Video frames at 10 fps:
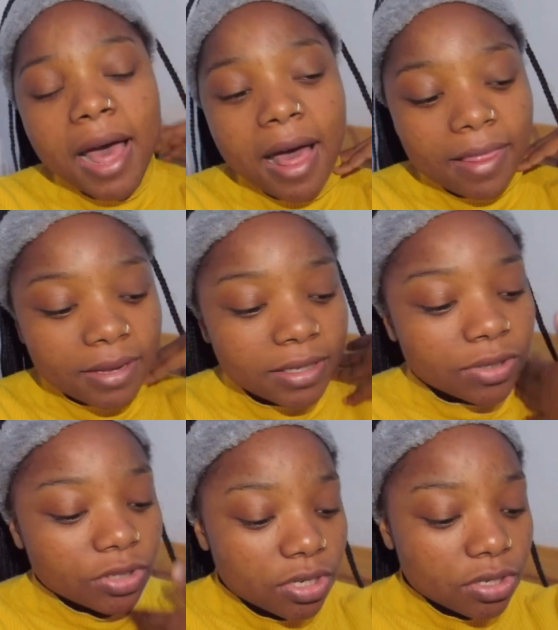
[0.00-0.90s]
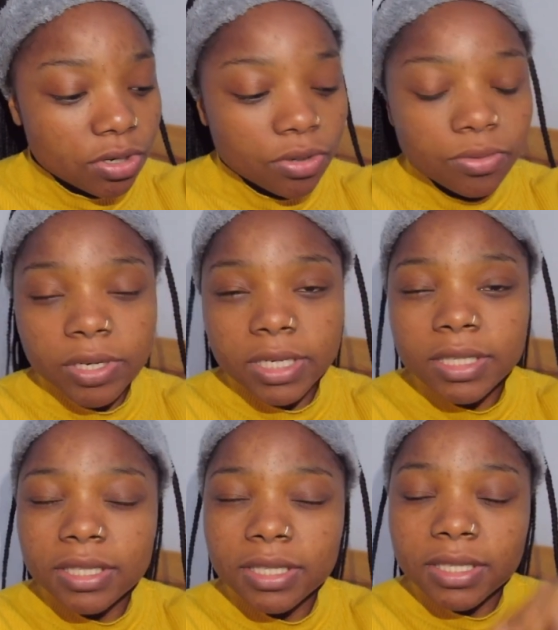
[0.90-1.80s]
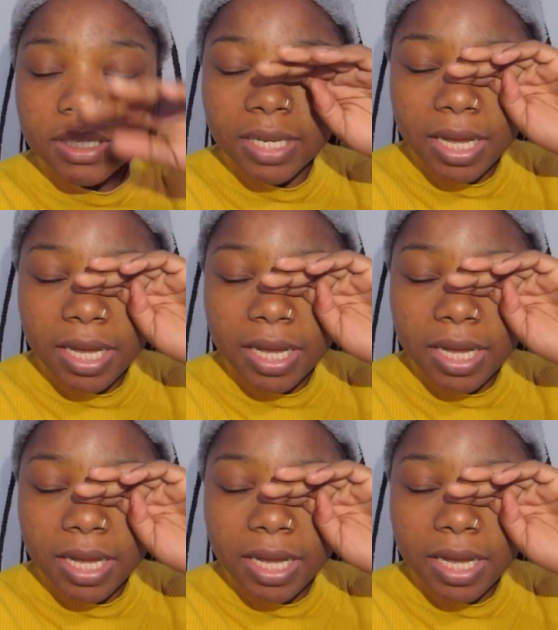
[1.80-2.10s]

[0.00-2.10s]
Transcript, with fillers: and then I'll just rest